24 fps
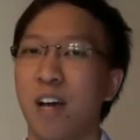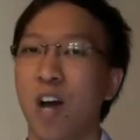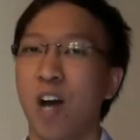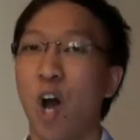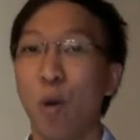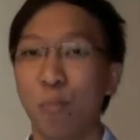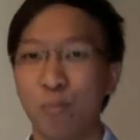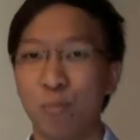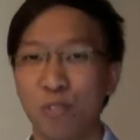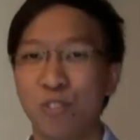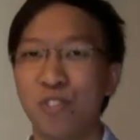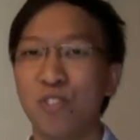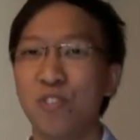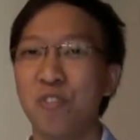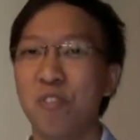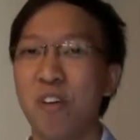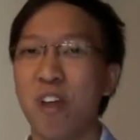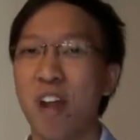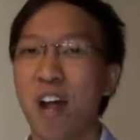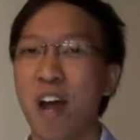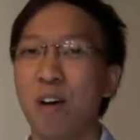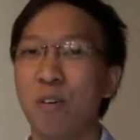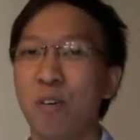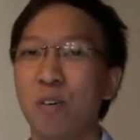Hope to see you
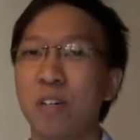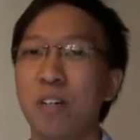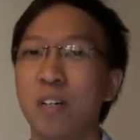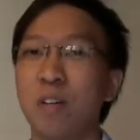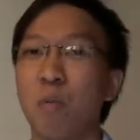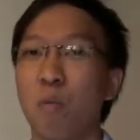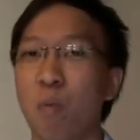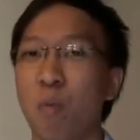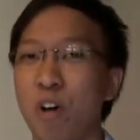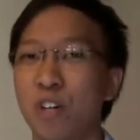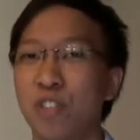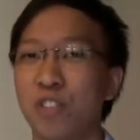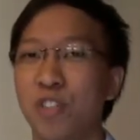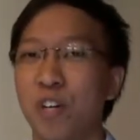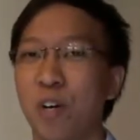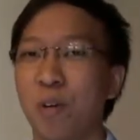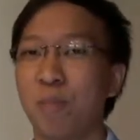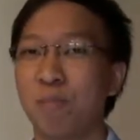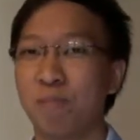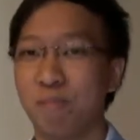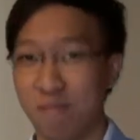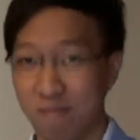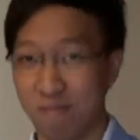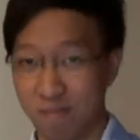at our
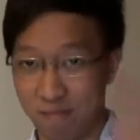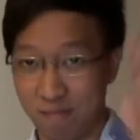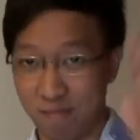workshop.